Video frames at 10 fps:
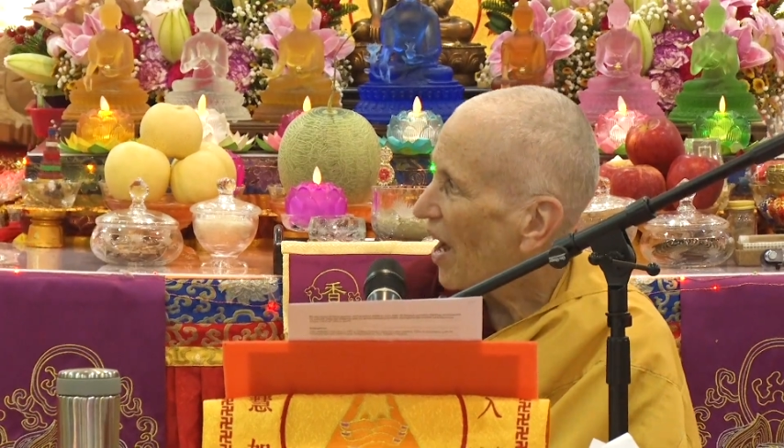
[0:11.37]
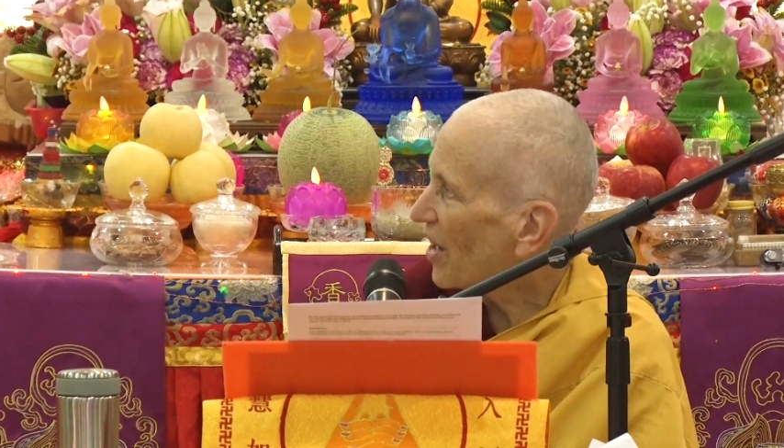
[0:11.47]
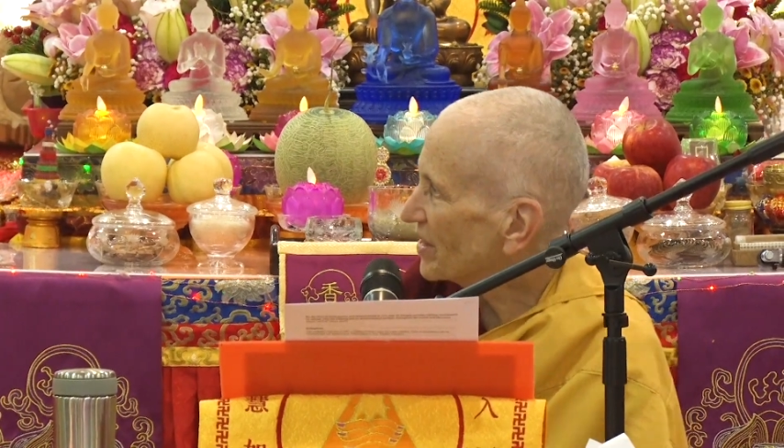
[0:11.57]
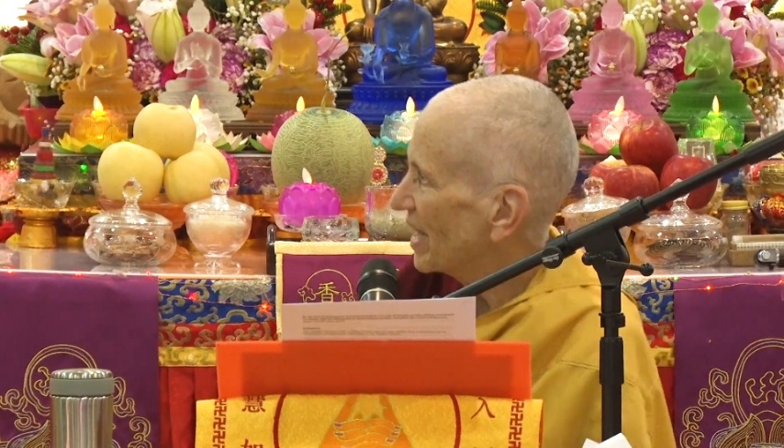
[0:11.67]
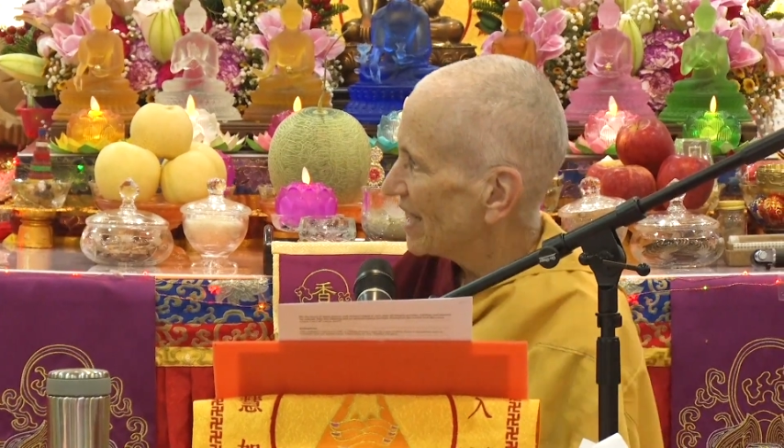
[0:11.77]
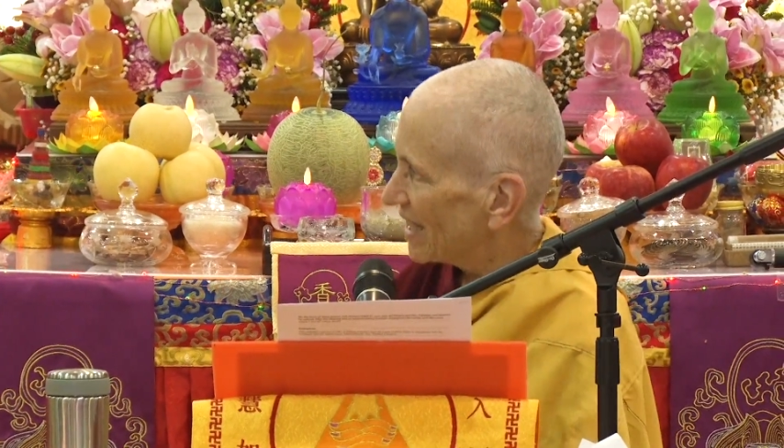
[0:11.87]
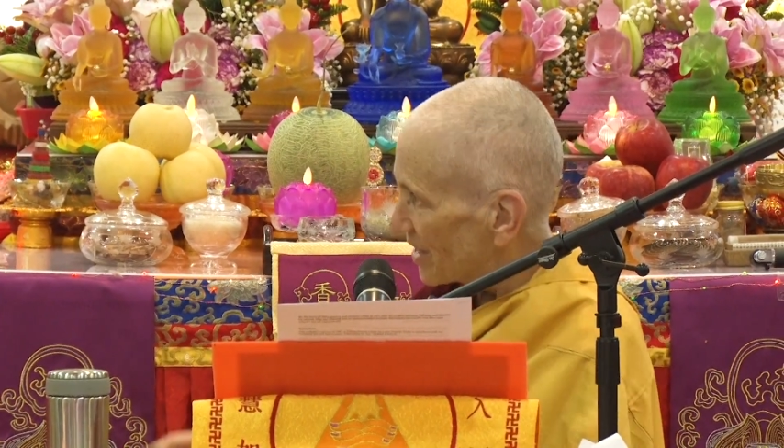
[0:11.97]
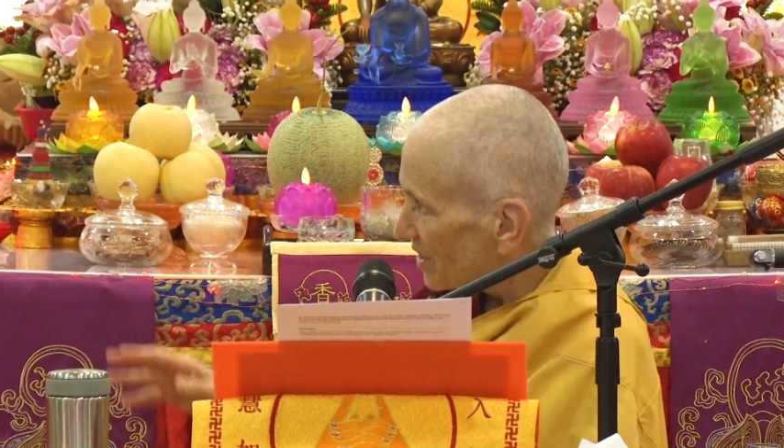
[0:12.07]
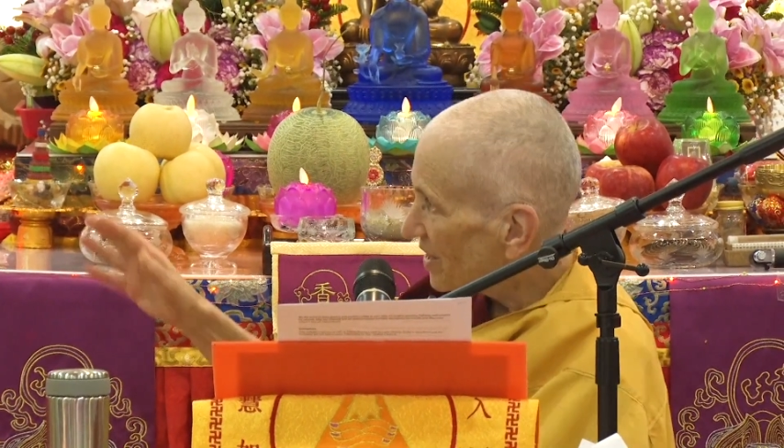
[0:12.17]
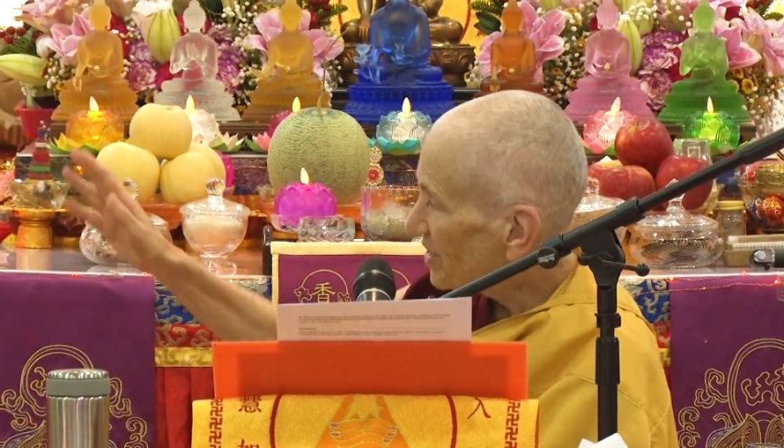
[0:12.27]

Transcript: Okay, so I